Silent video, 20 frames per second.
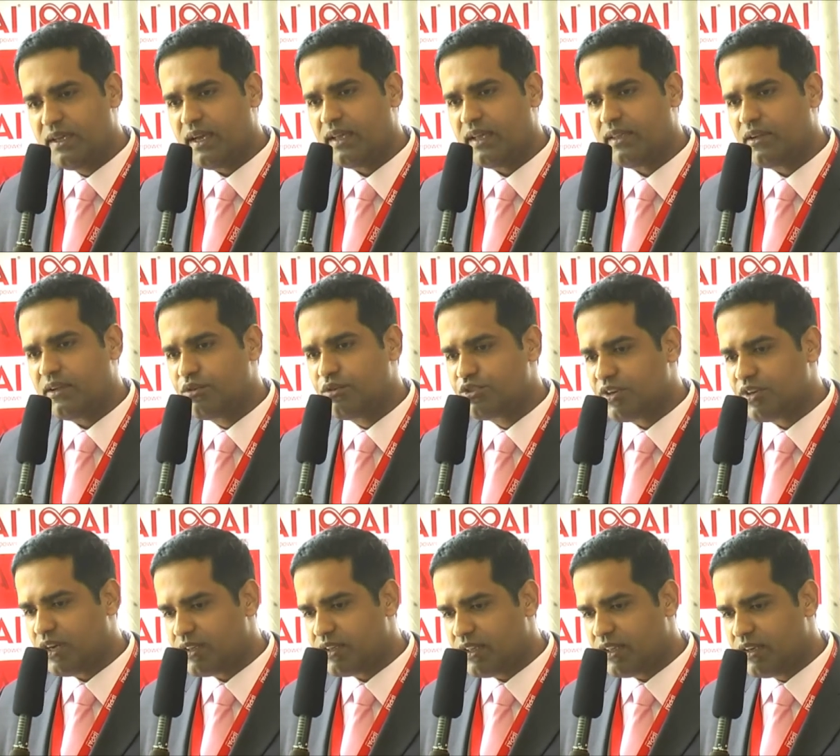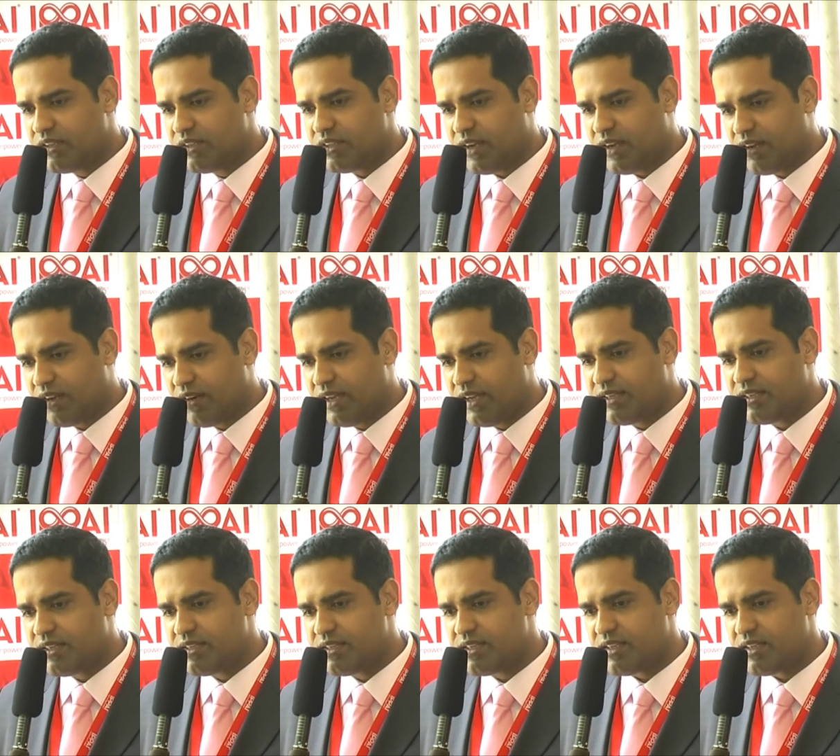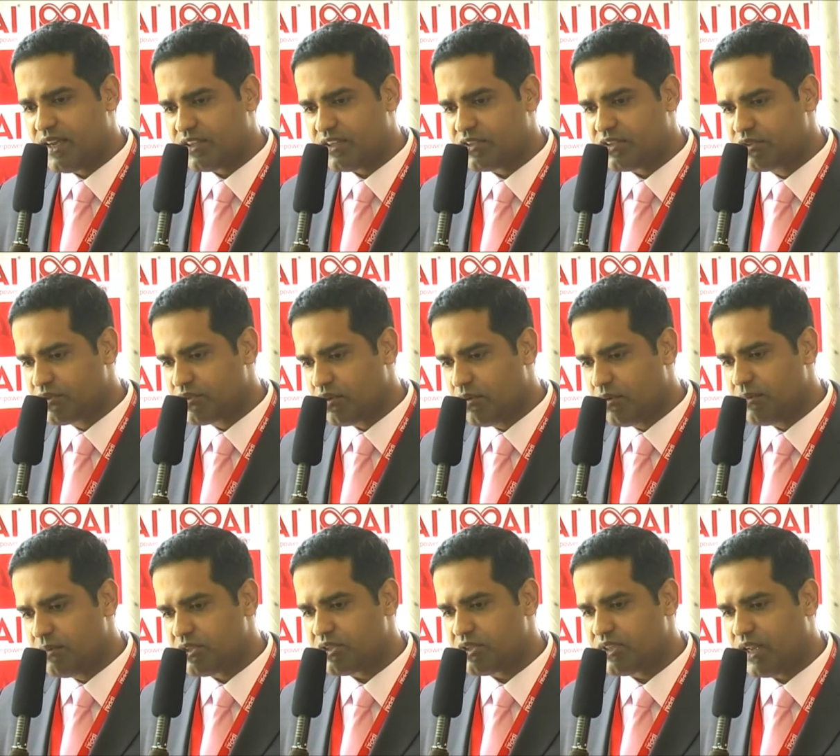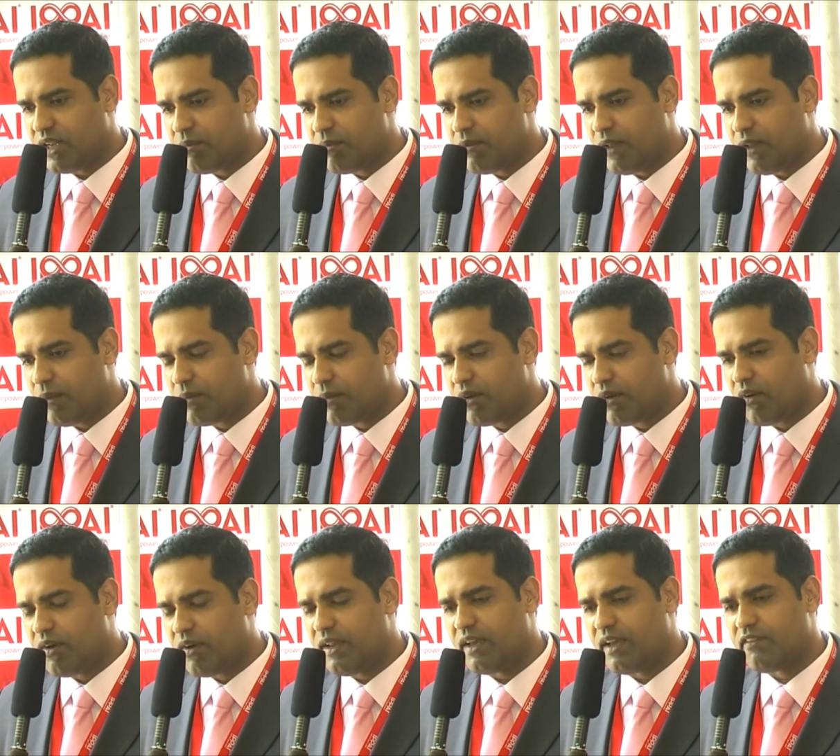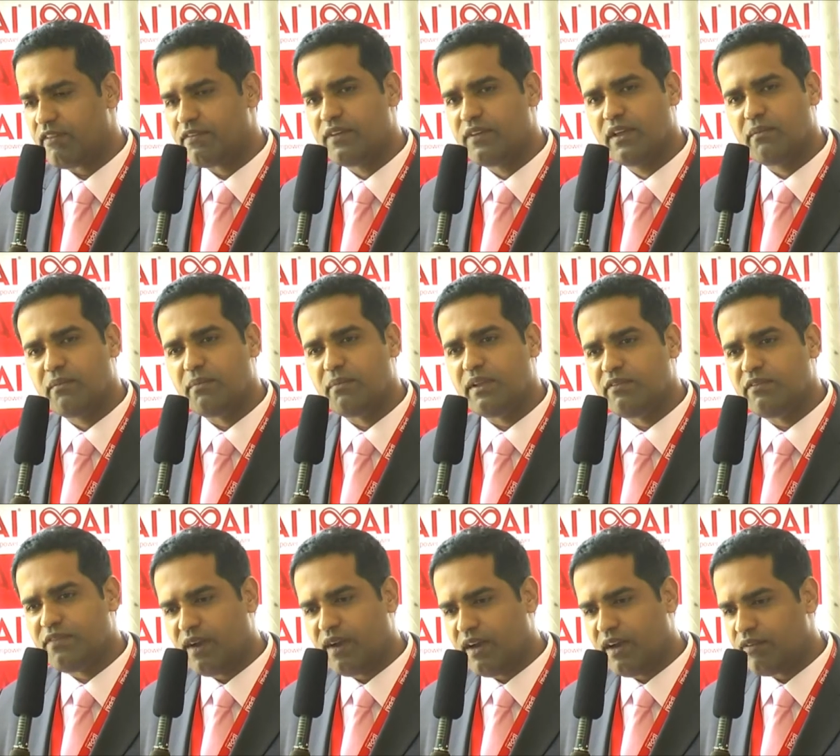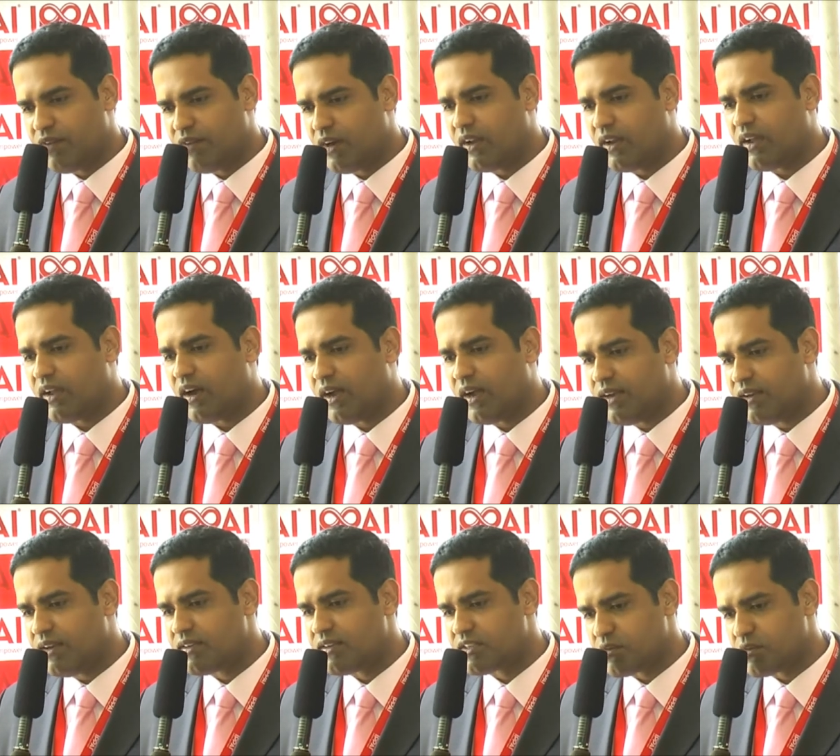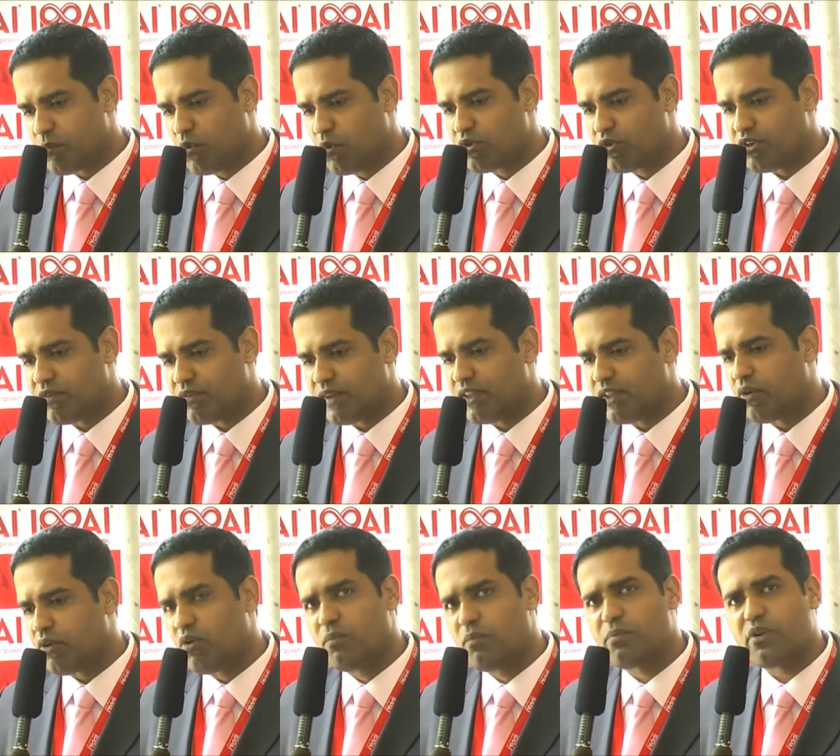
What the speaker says: And the Gujarat Energy Regulators, the National Solar Mission, and MNRE have been very, very kind and supportive. And the whole